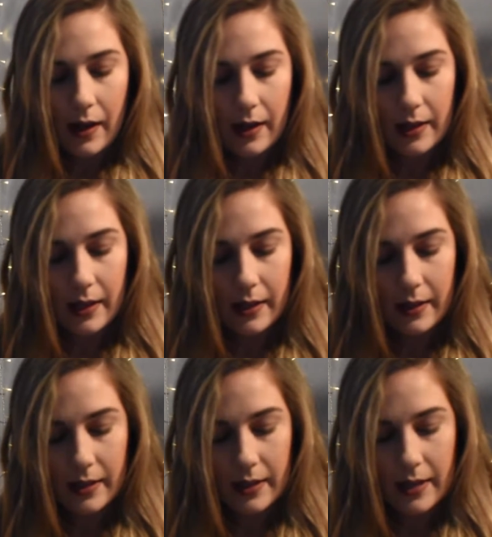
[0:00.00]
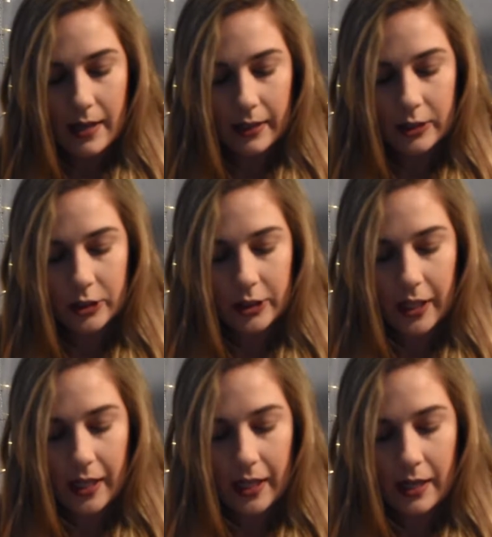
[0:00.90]
And then the next
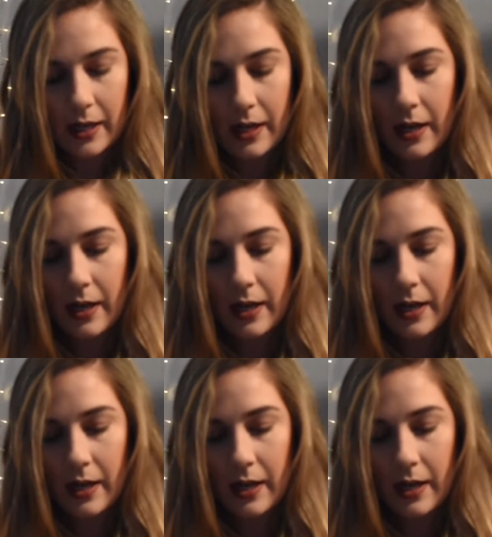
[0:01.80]
shade